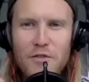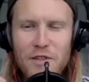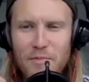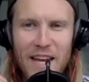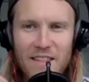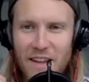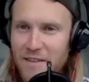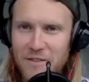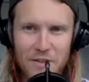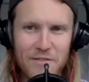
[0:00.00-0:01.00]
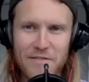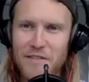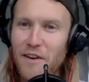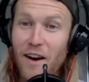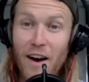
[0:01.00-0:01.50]
to his mate like, dude,
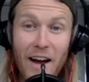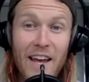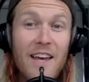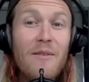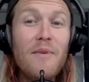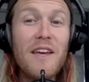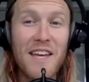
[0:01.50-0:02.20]
I am in.